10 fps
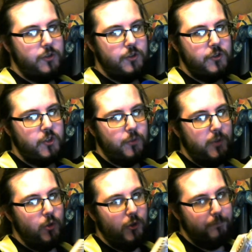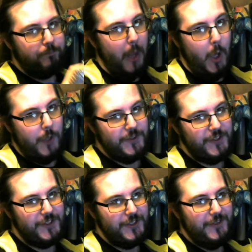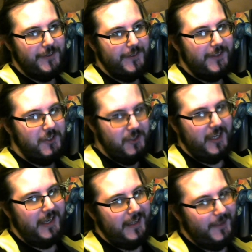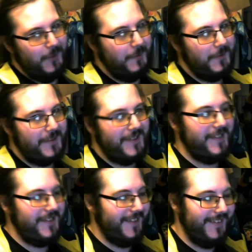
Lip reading: Super Noodle Pots chicken noodles.